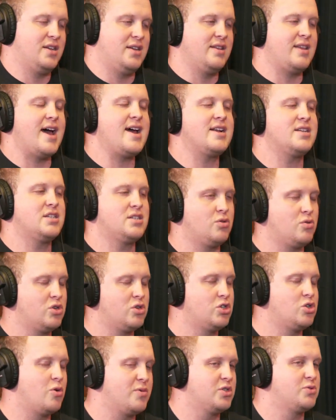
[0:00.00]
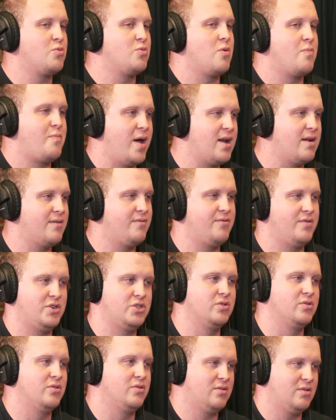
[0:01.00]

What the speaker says: that's so much more beneficial.